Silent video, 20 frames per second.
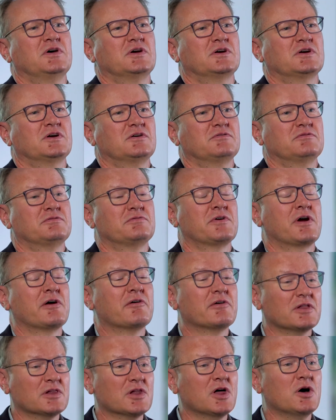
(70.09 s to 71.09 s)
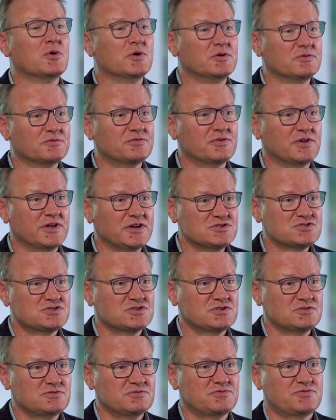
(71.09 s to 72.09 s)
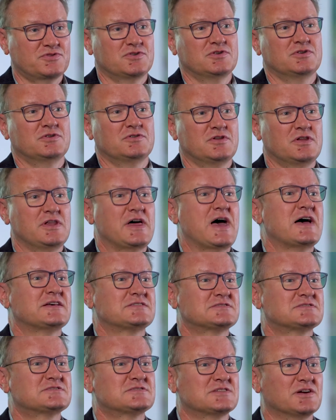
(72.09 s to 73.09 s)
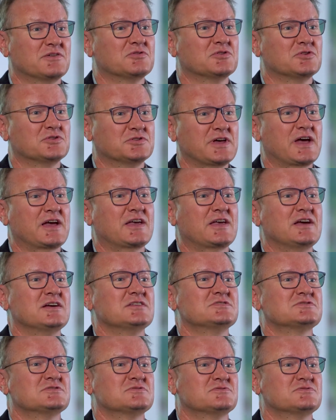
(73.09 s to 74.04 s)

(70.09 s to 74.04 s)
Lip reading: a very low inflation for the last several decades.